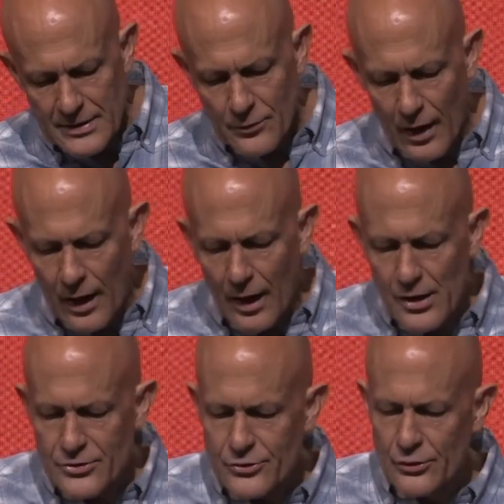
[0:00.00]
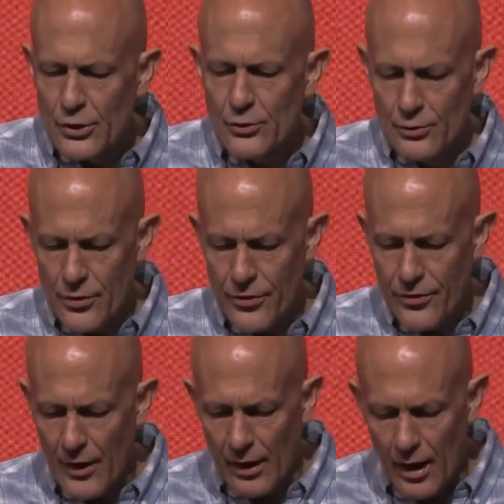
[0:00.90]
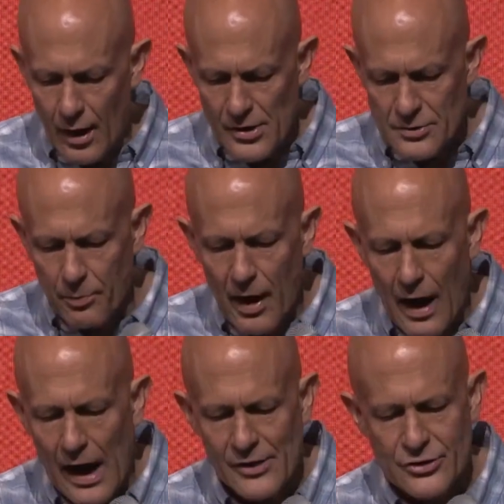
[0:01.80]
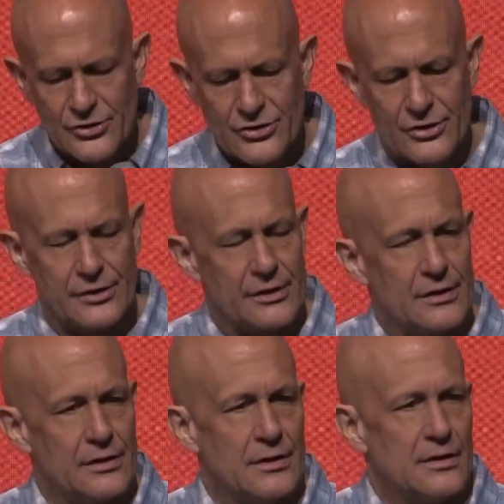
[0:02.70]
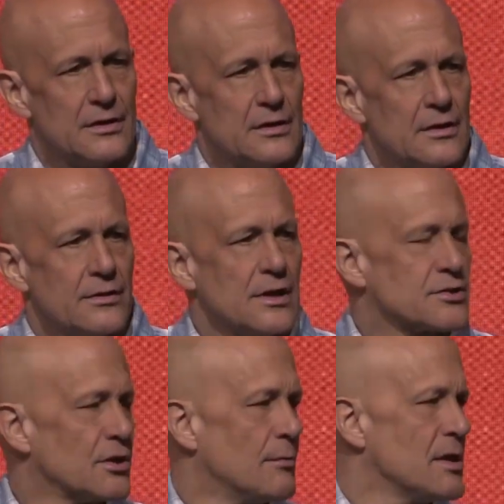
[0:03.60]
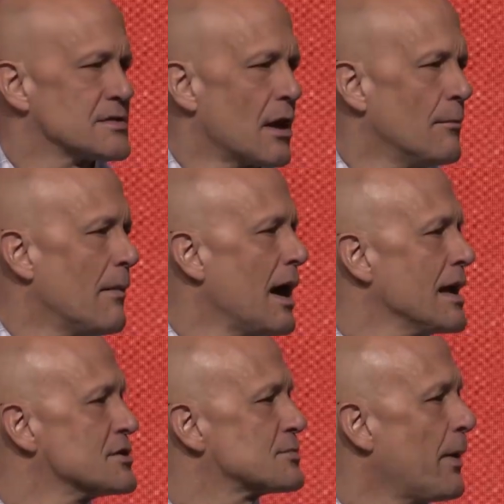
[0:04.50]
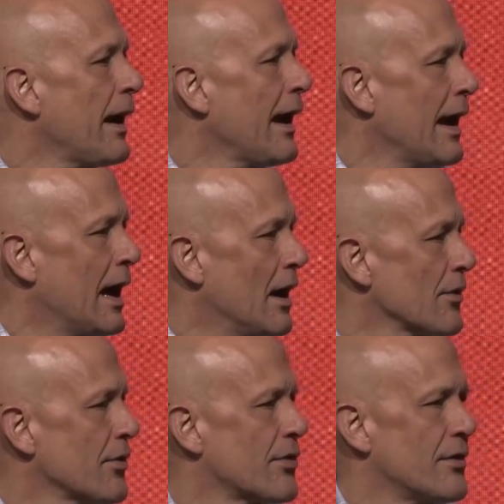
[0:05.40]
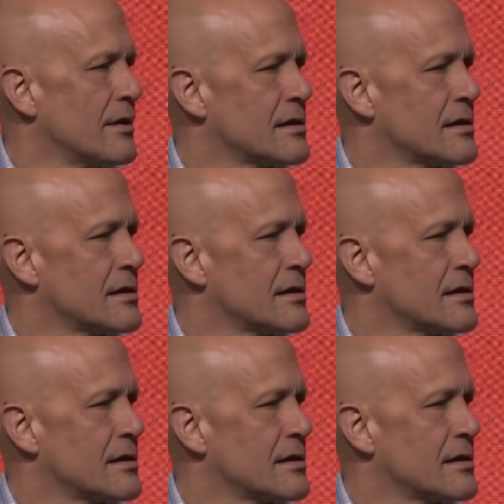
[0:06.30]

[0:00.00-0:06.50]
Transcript: to a hard truth, our heart's posture determines our mind's path.